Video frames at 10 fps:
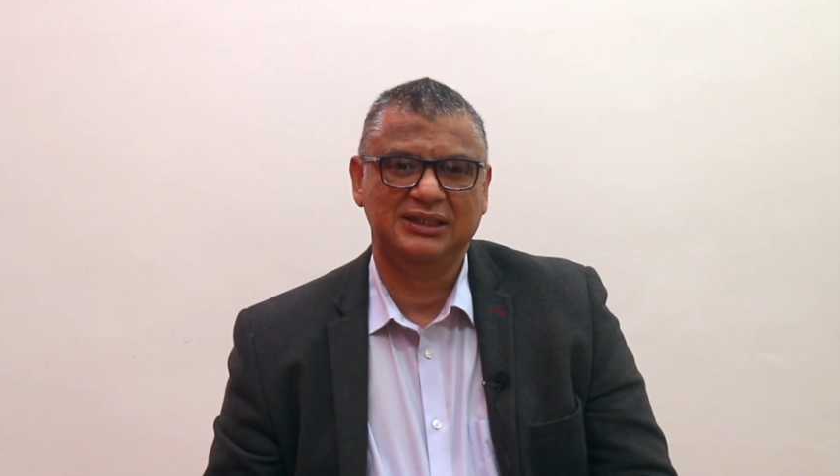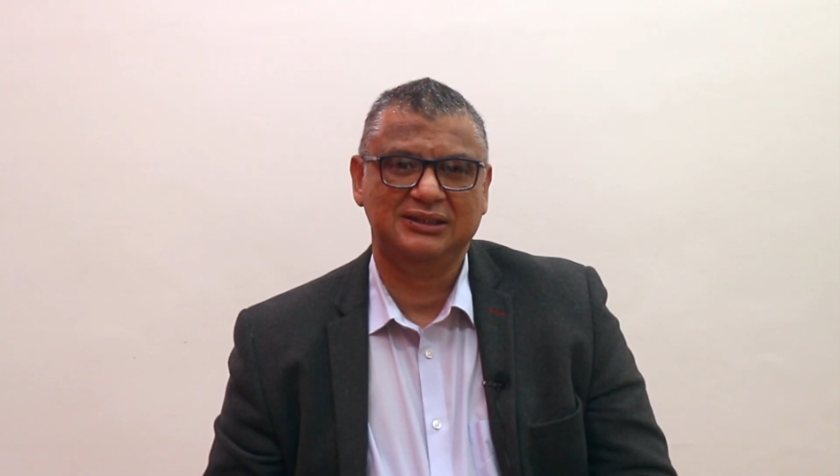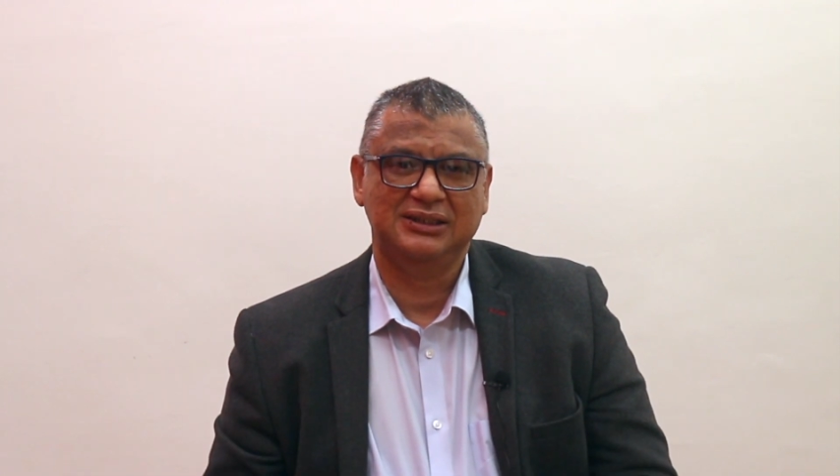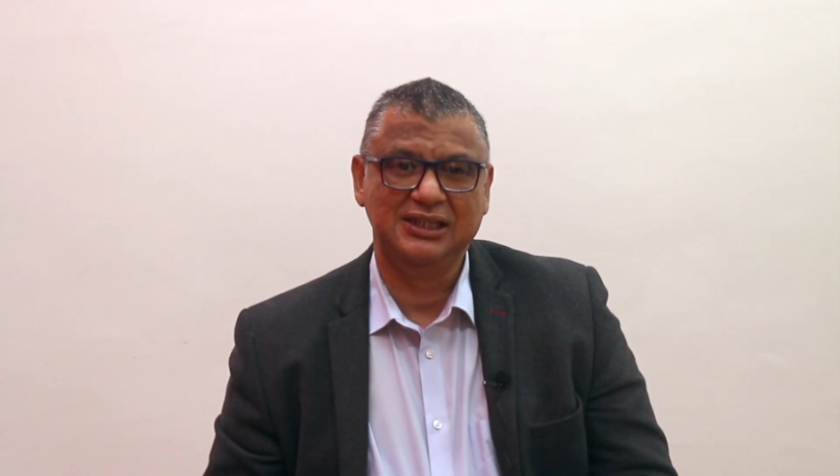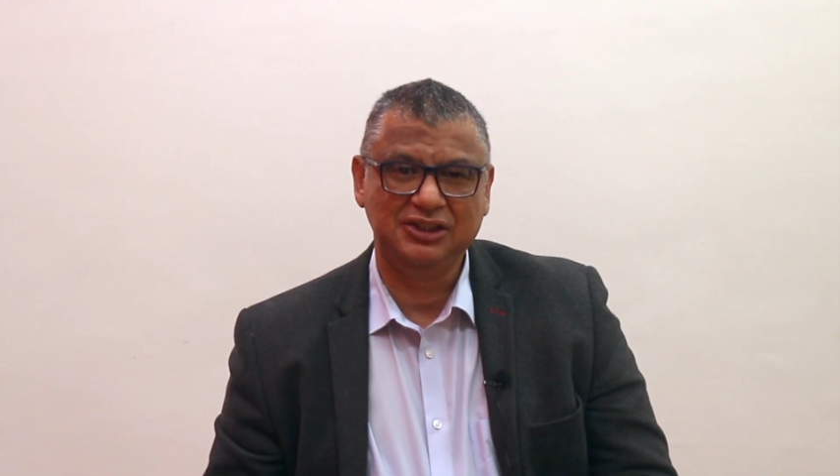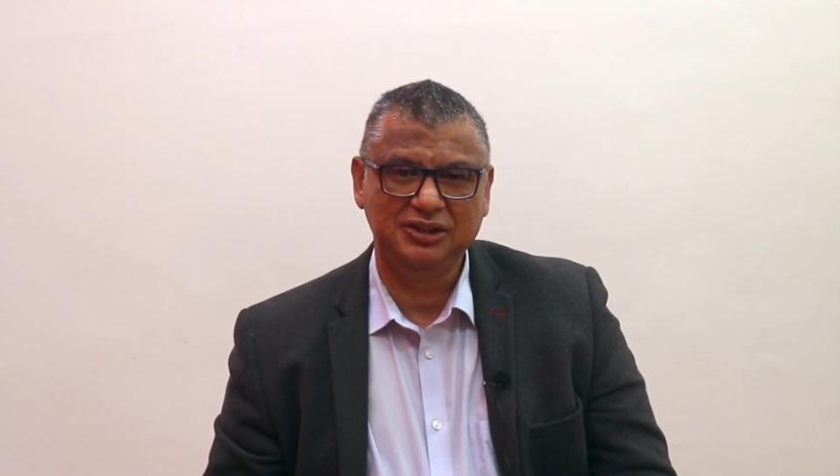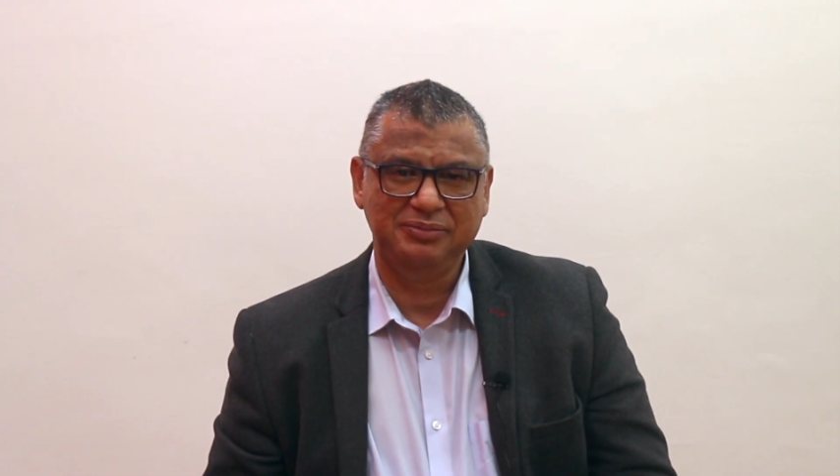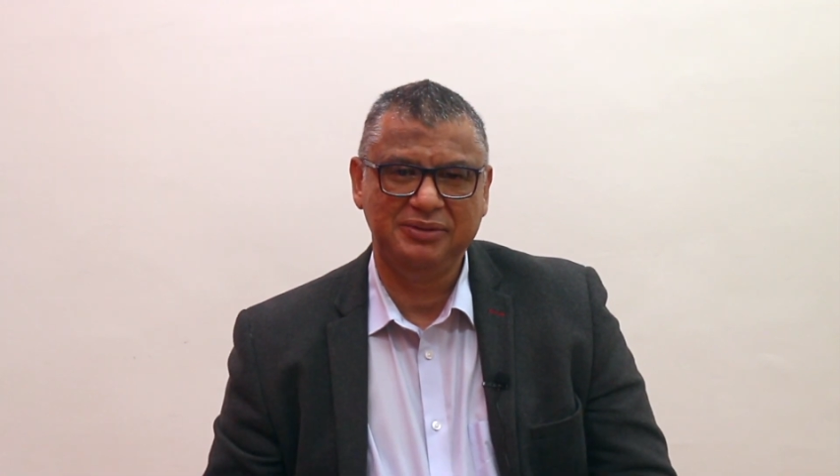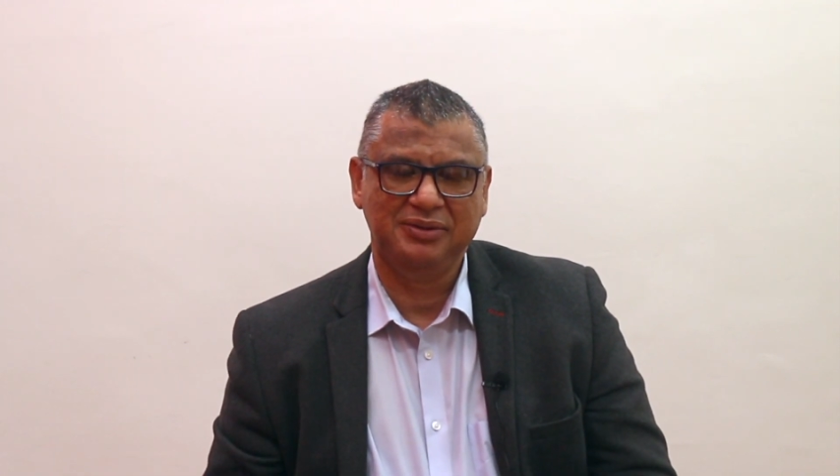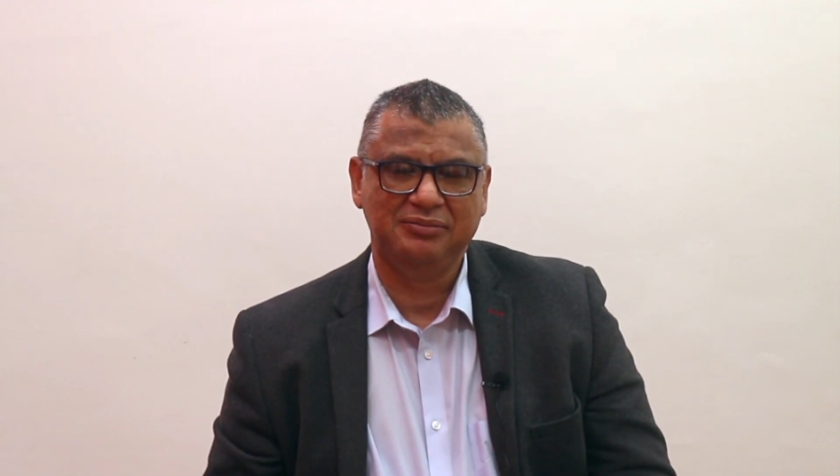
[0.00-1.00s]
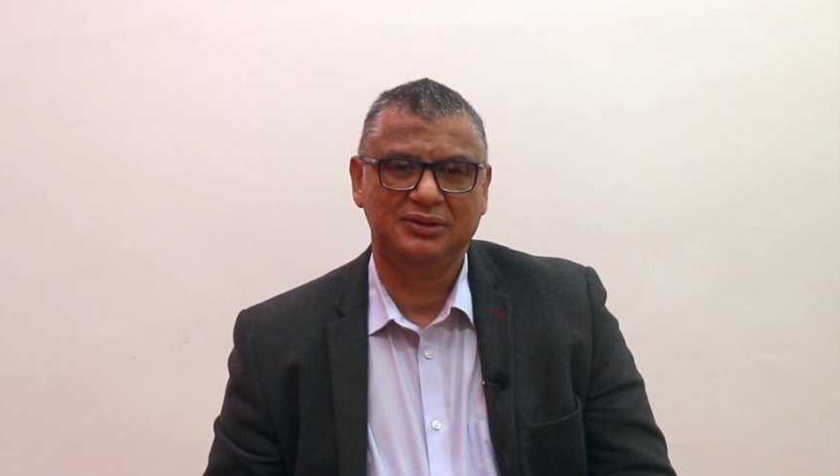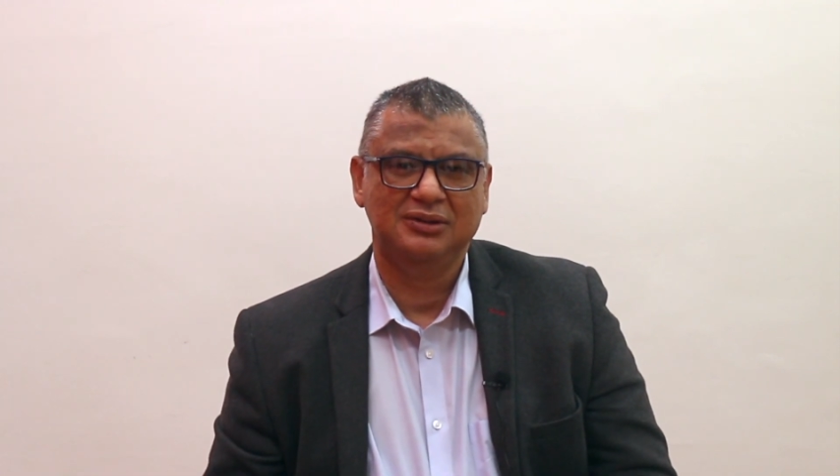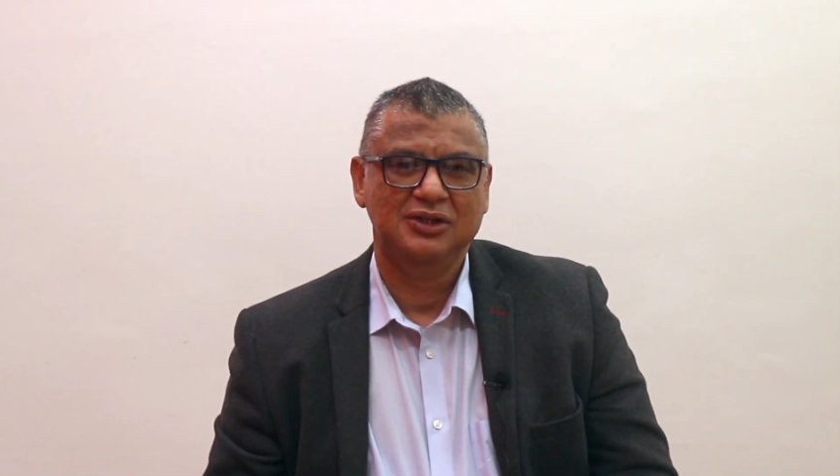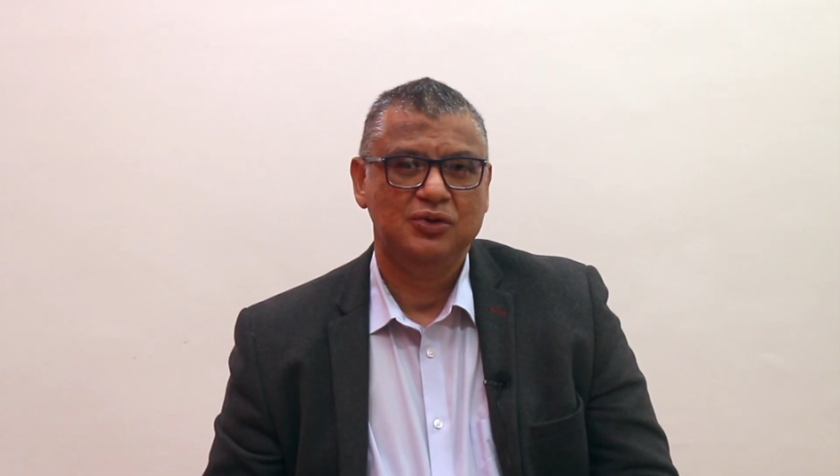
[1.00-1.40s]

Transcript: as an SGB member